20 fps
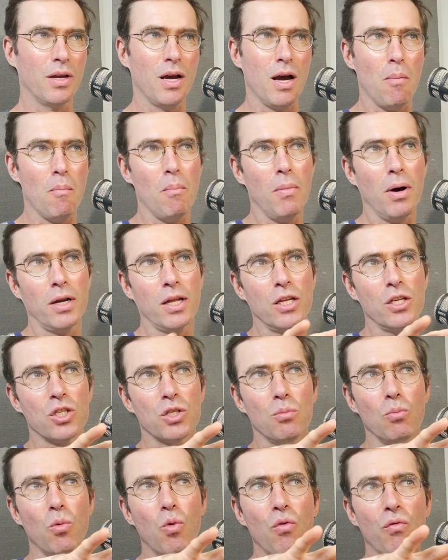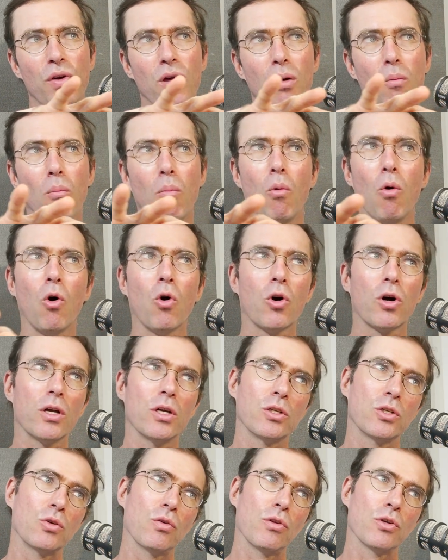money is moving more
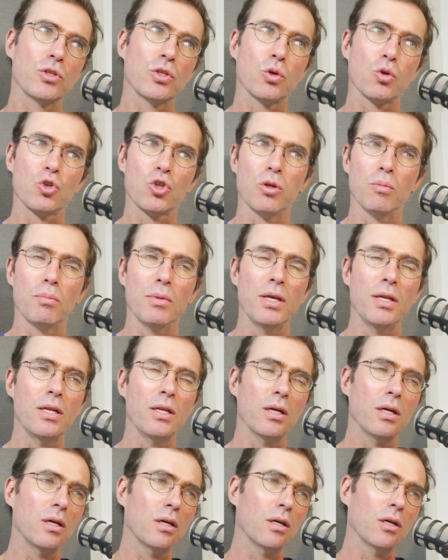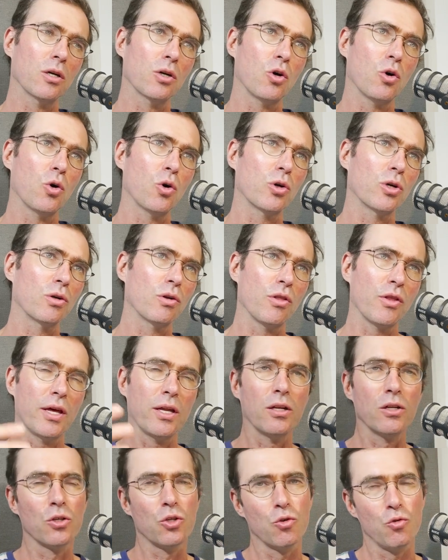into the social media corner
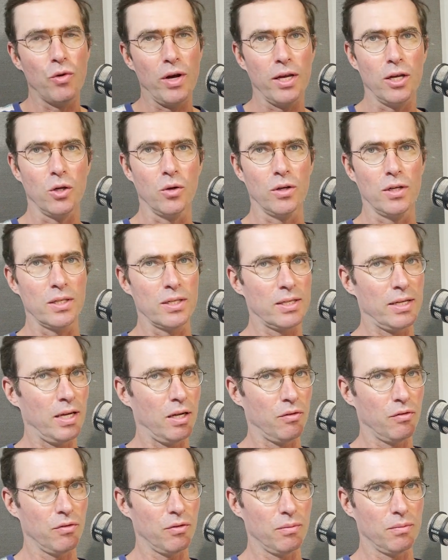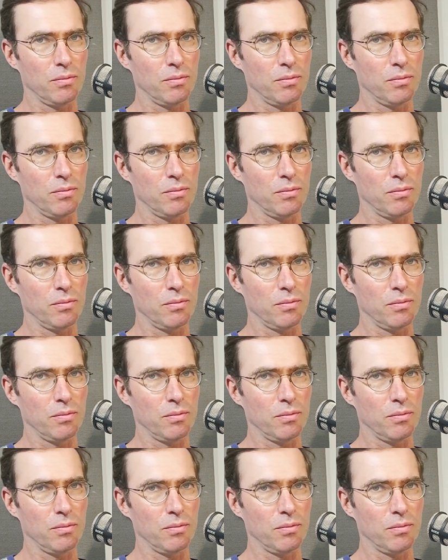than into radio in itself.